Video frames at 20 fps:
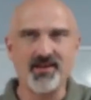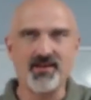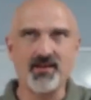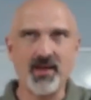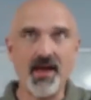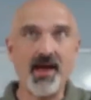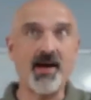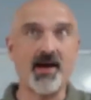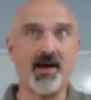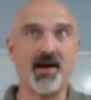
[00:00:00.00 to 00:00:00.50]

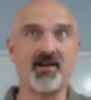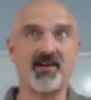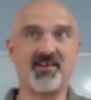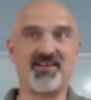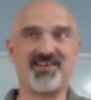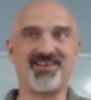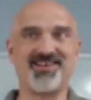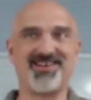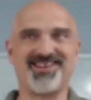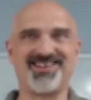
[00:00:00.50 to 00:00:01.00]
Yeah,
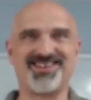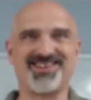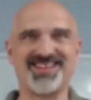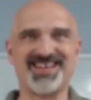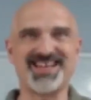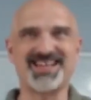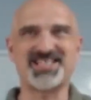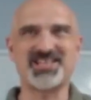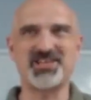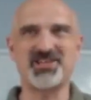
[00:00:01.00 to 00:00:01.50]

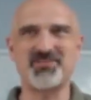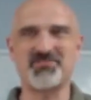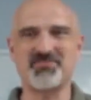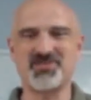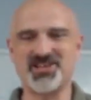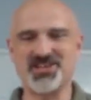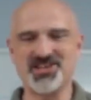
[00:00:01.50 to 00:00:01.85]
that's the human